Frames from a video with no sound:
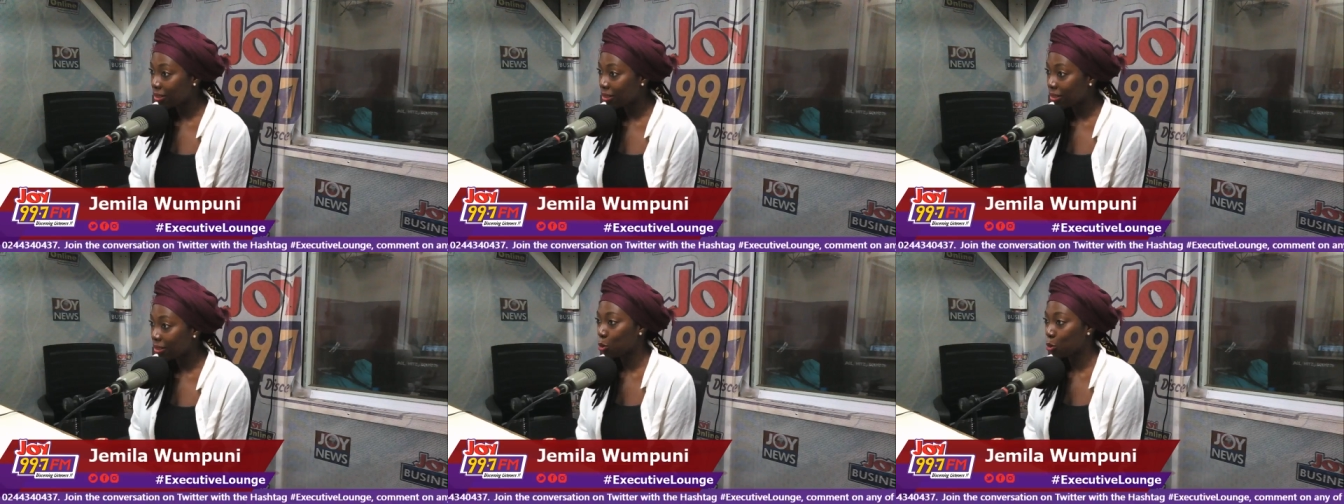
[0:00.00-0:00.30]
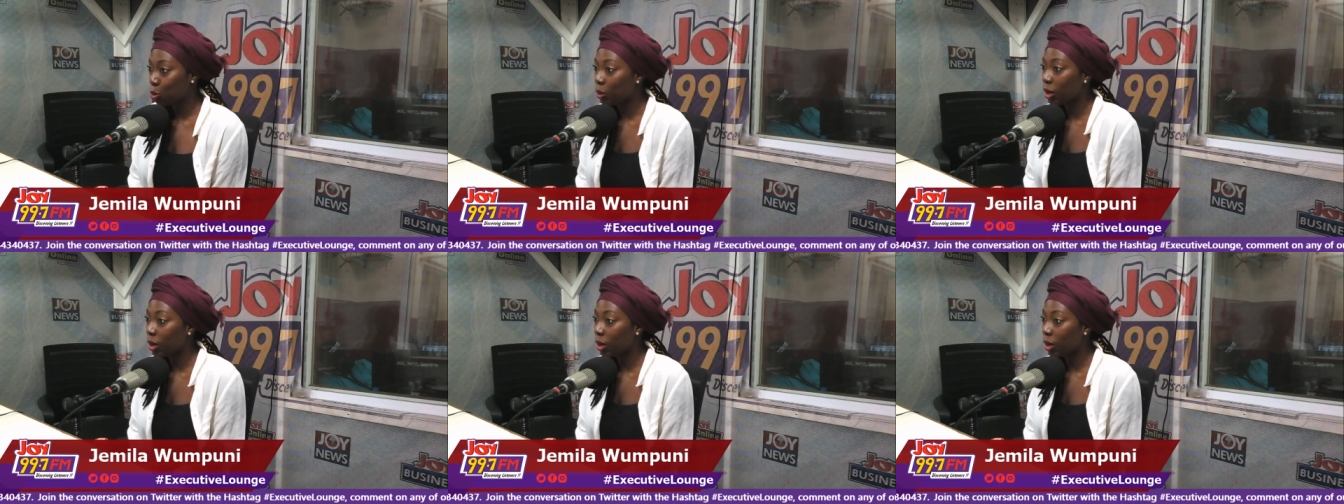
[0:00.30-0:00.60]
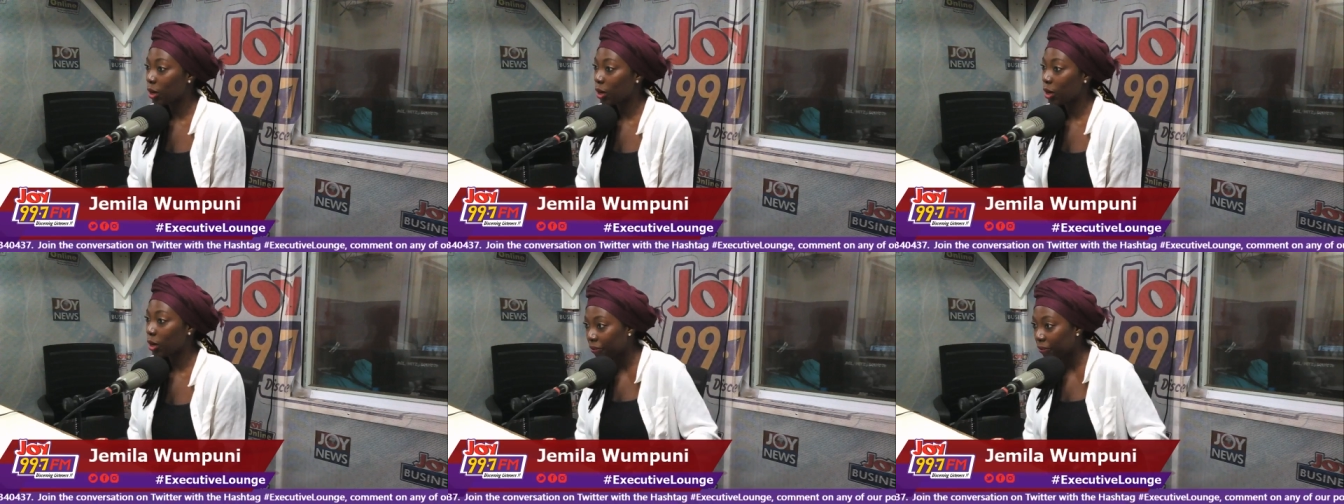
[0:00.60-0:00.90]
to
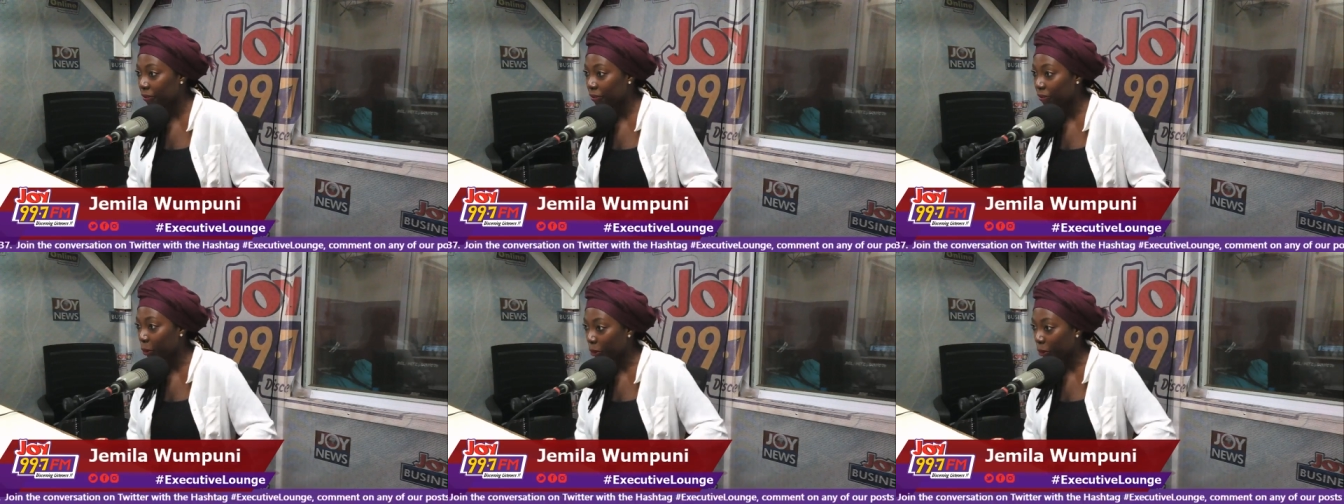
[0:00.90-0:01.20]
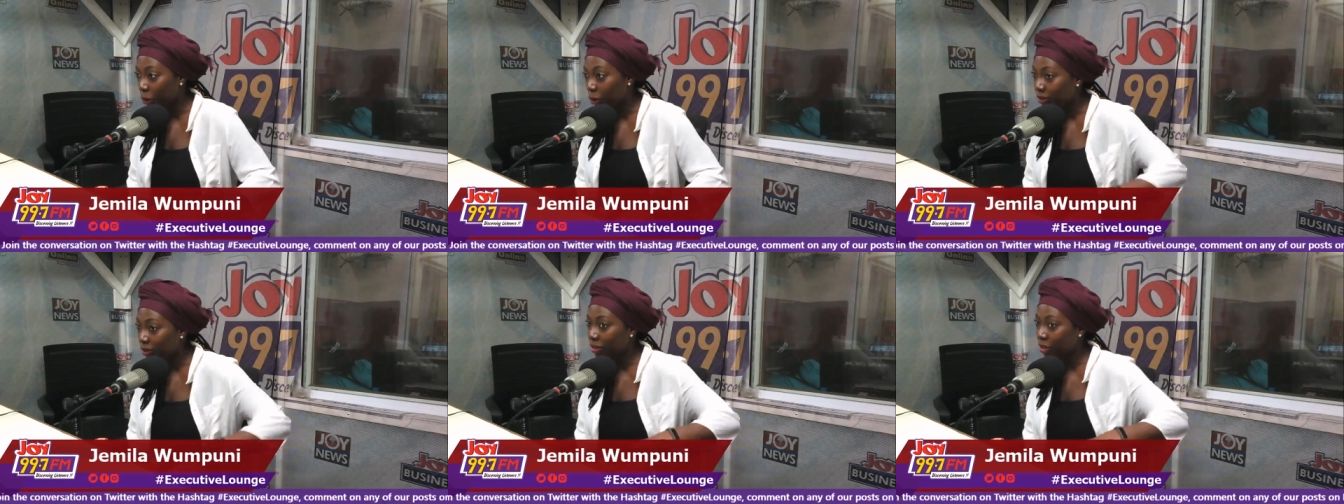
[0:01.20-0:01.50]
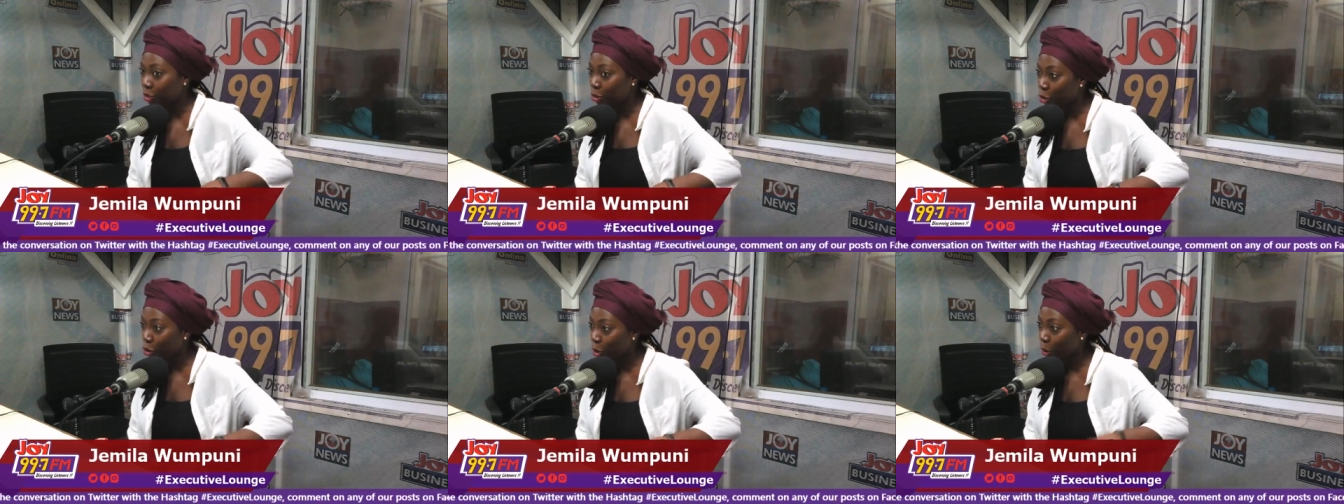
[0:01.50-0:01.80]
apply for
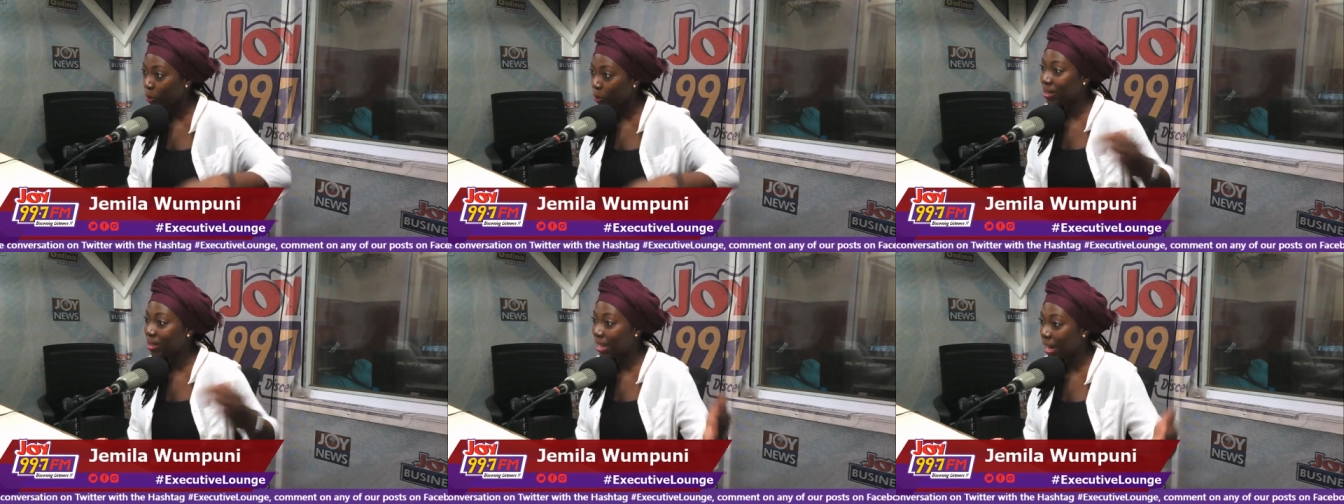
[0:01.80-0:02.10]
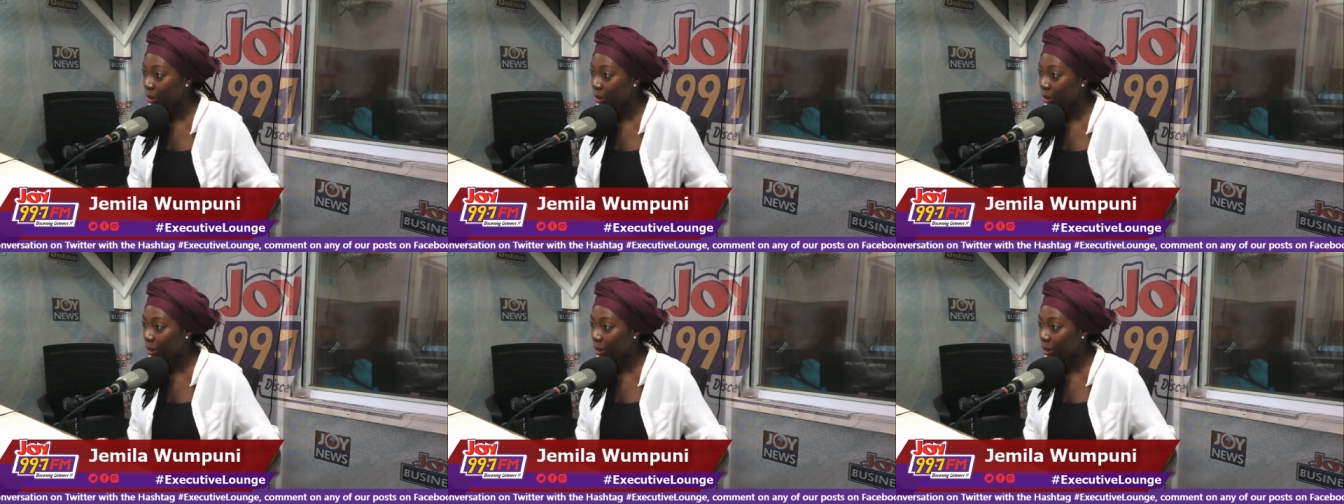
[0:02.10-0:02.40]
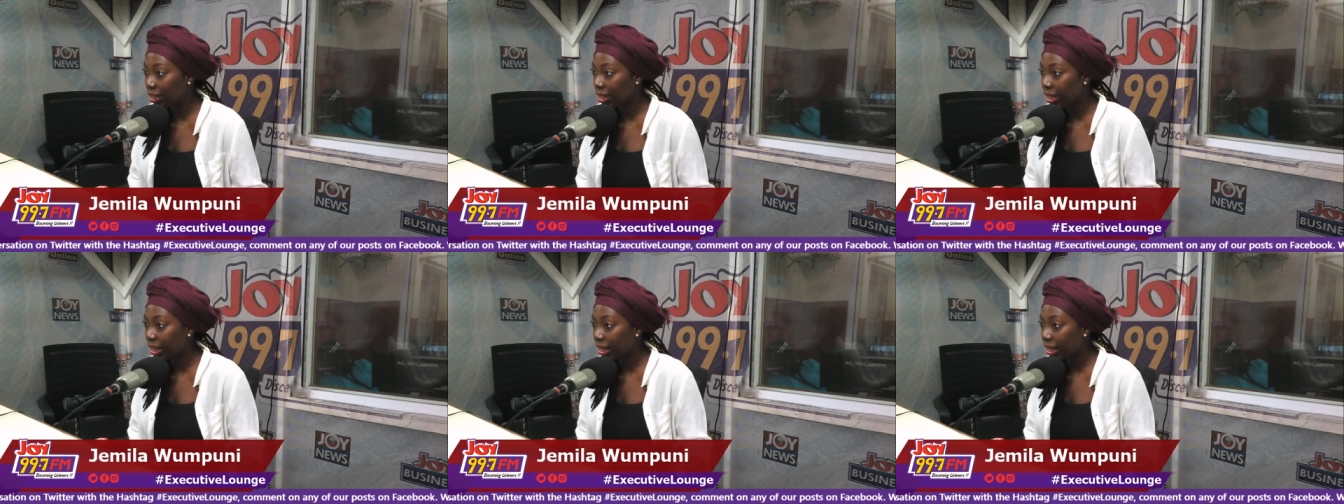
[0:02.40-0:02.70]
the job down the
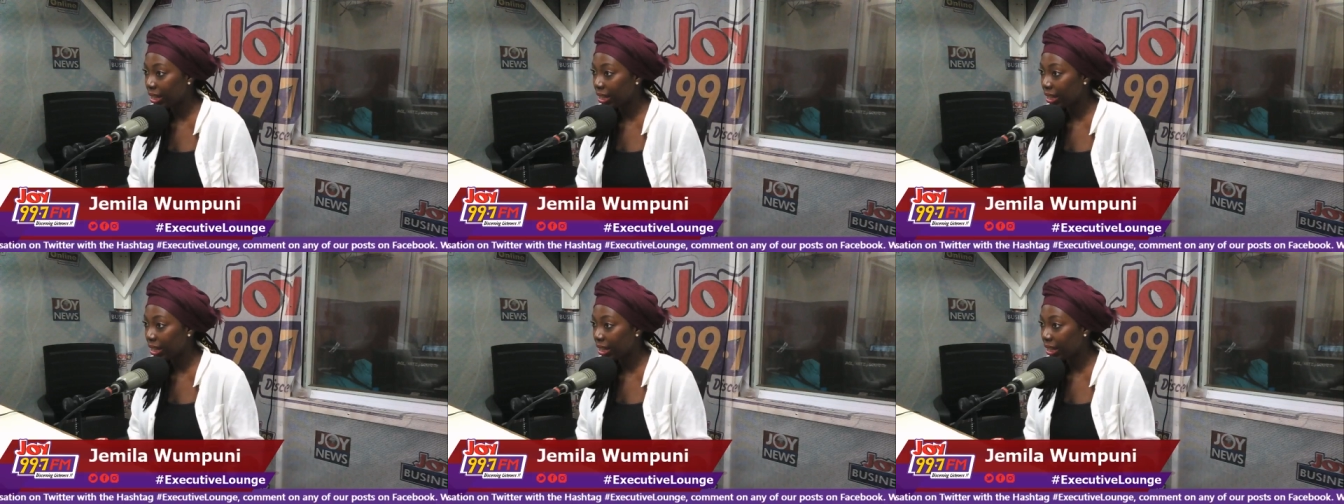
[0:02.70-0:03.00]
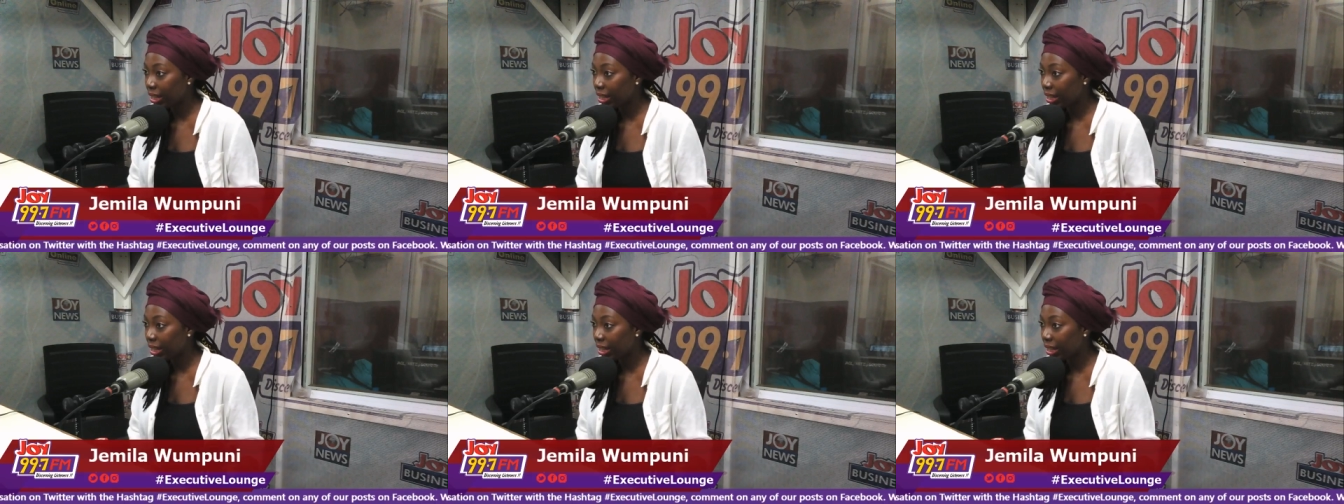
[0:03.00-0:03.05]
line. Okay.